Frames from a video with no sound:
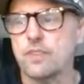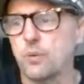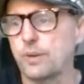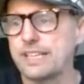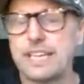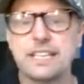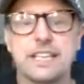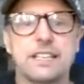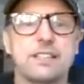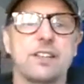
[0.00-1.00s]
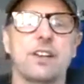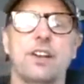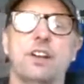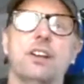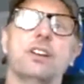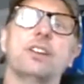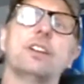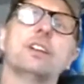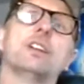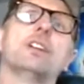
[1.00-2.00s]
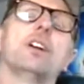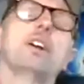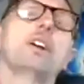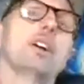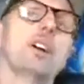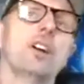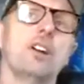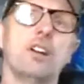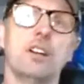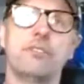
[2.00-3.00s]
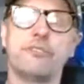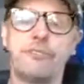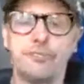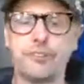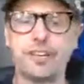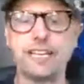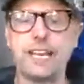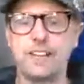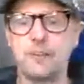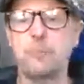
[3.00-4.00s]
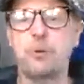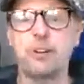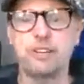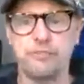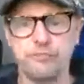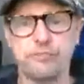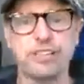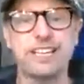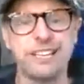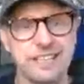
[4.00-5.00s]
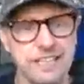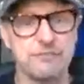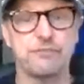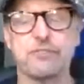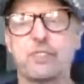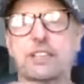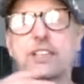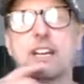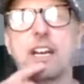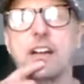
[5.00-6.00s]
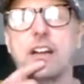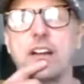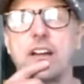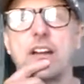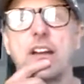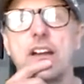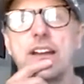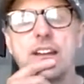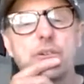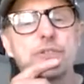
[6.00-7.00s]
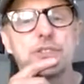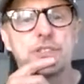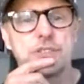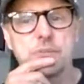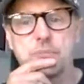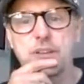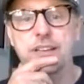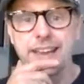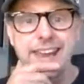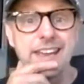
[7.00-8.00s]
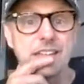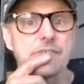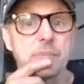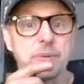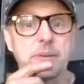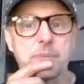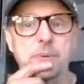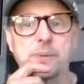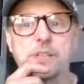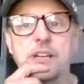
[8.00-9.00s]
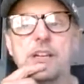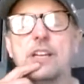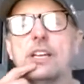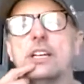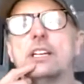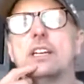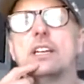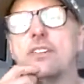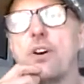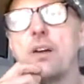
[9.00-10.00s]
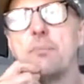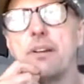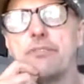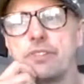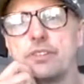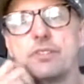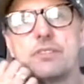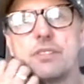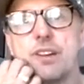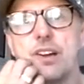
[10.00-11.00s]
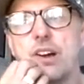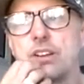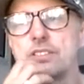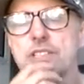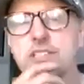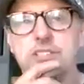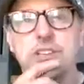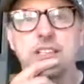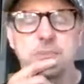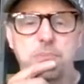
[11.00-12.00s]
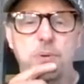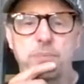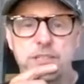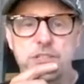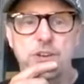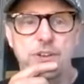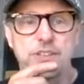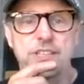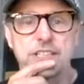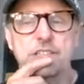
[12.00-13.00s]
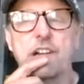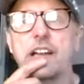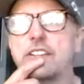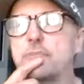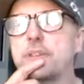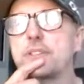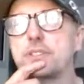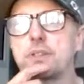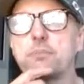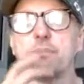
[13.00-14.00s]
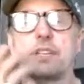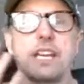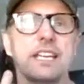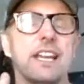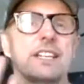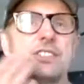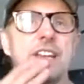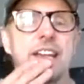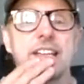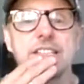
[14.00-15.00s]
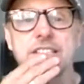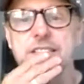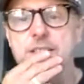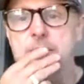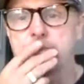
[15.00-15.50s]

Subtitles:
we needed a free, at the point of free delivery, a health system that cared for people. And Nye Bevan I'd suggest probably turning in his grave, because the NHS